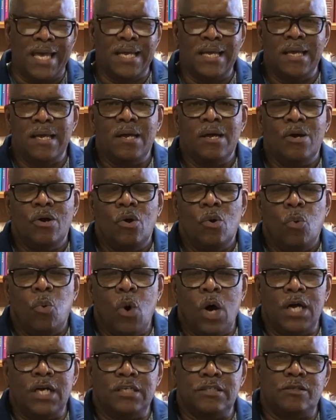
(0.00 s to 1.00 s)
what is
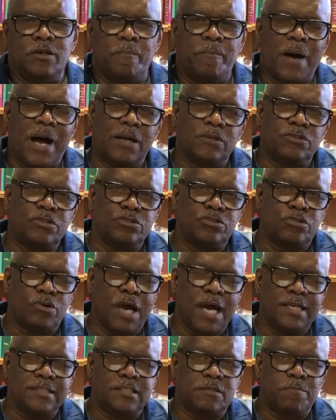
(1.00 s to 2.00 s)
about to
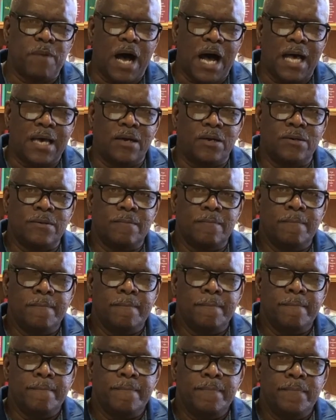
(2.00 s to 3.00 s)
transpire.
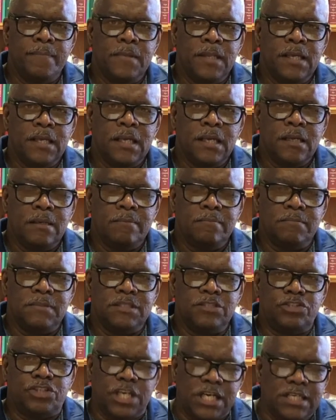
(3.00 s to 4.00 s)

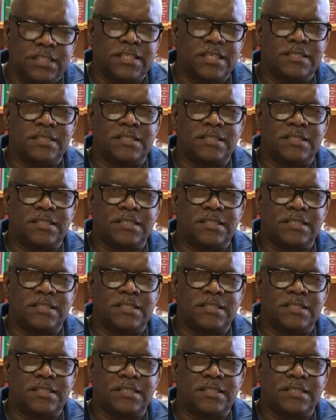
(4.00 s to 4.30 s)
Jesus tells